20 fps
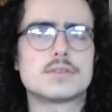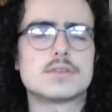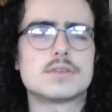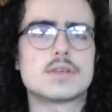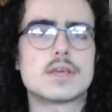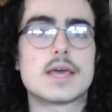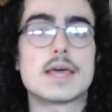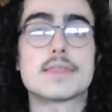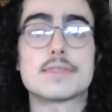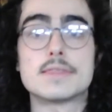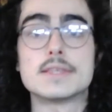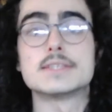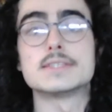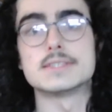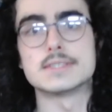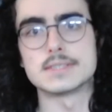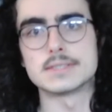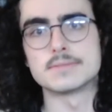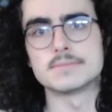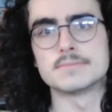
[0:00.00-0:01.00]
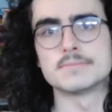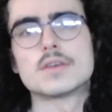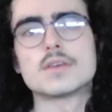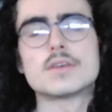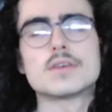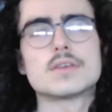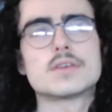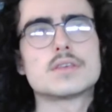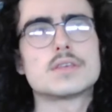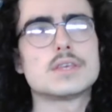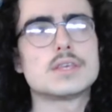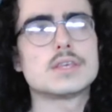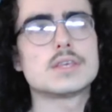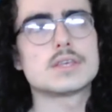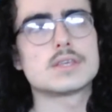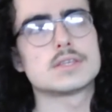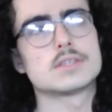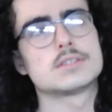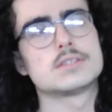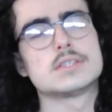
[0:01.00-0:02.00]
ethnicity. He
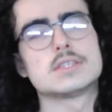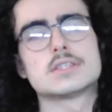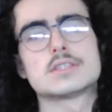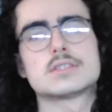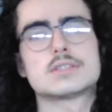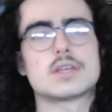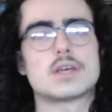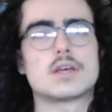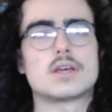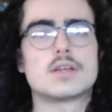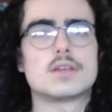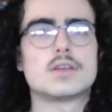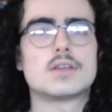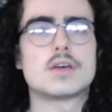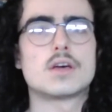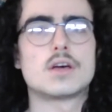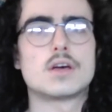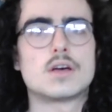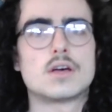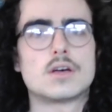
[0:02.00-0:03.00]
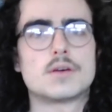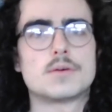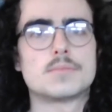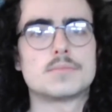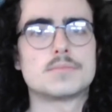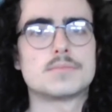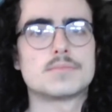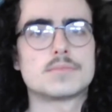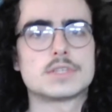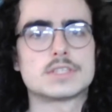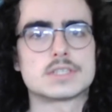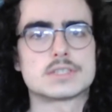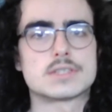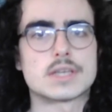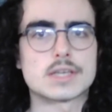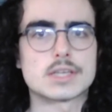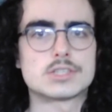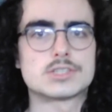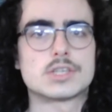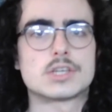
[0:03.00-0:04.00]
is the son, he's a
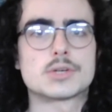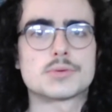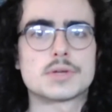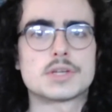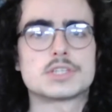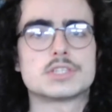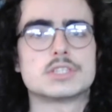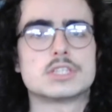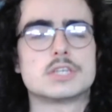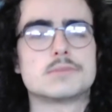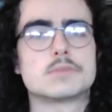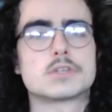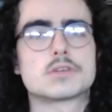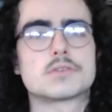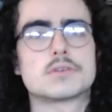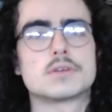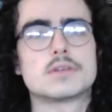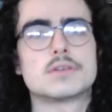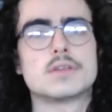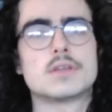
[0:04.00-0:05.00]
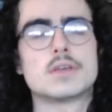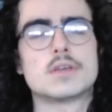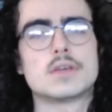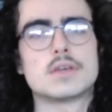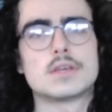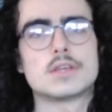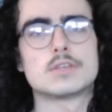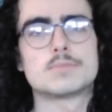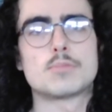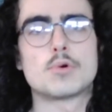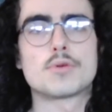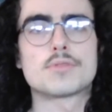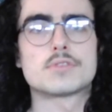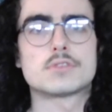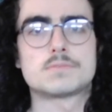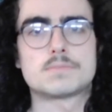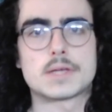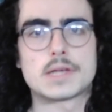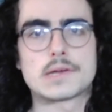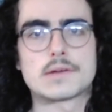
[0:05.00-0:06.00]
second generation immigrant. Both his
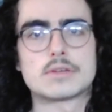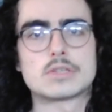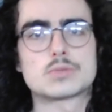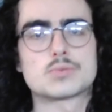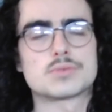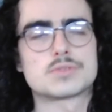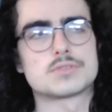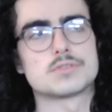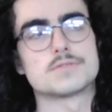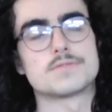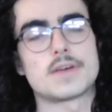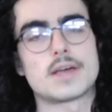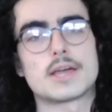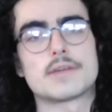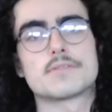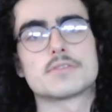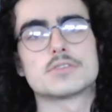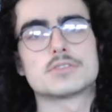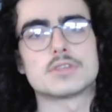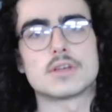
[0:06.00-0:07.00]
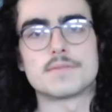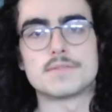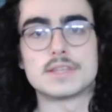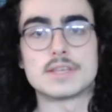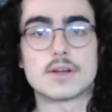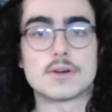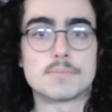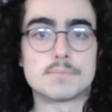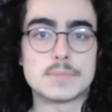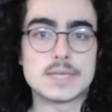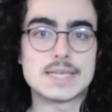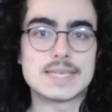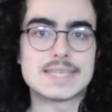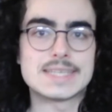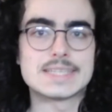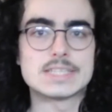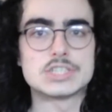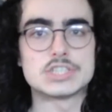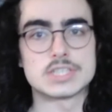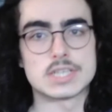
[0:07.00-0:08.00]
parents were survivors of the
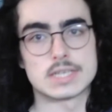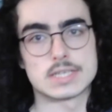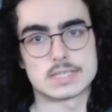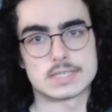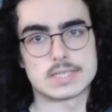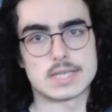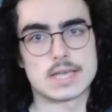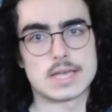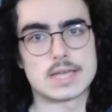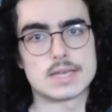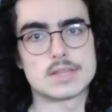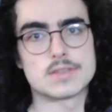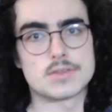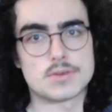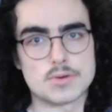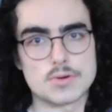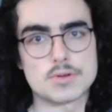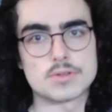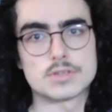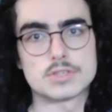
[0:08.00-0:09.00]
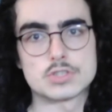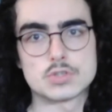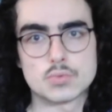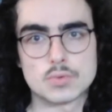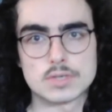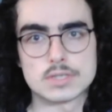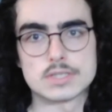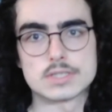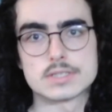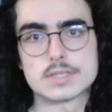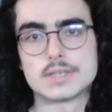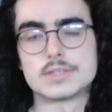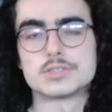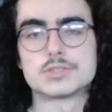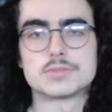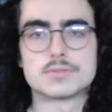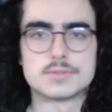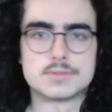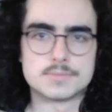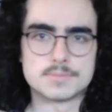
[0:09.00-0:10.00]
Armenian genocide in the early 20th
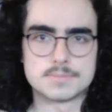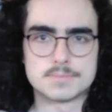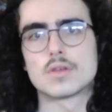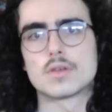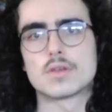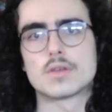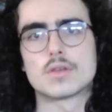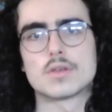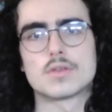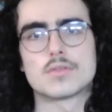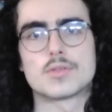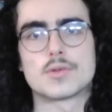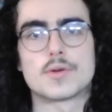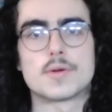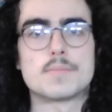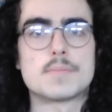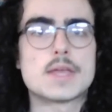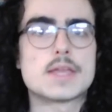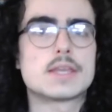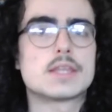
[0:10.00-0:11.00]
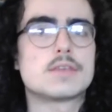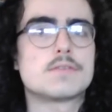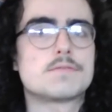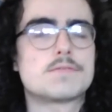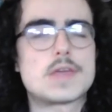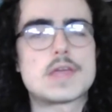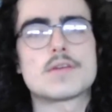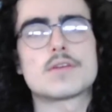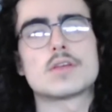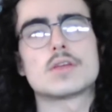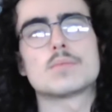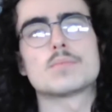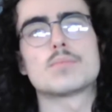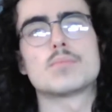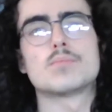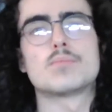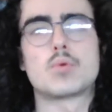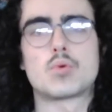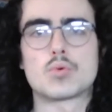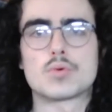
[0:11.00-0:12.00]
century. There are many very
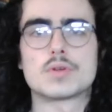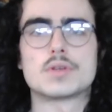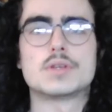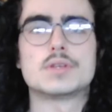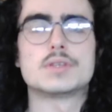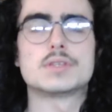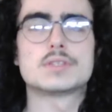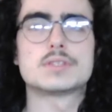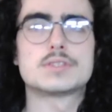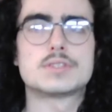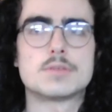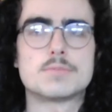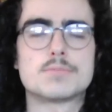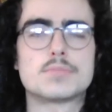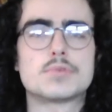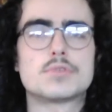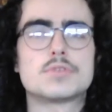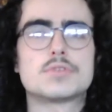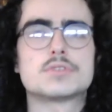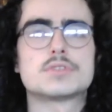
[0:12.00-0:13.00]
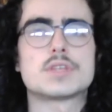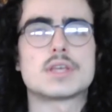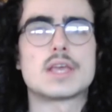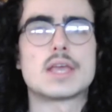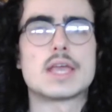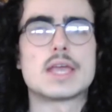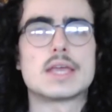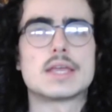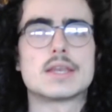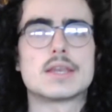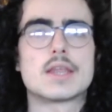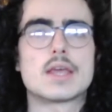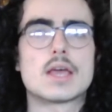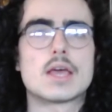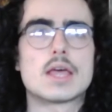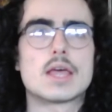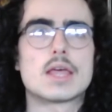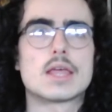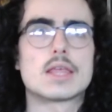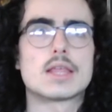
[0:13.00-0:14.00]
important symbols and
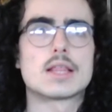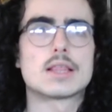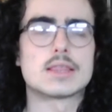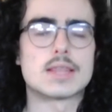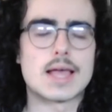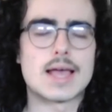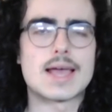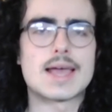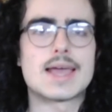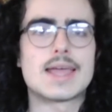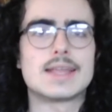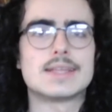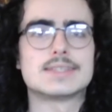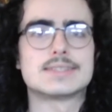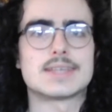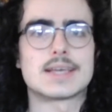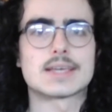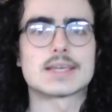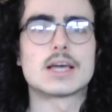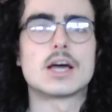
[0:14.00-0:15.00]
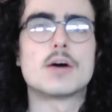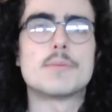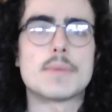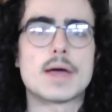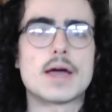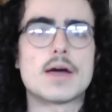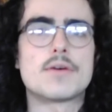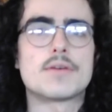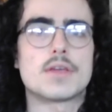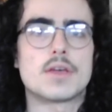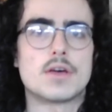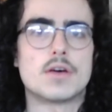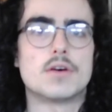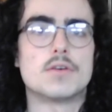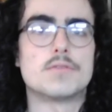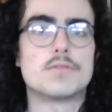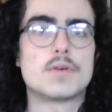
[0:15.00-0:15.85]
lines that come out of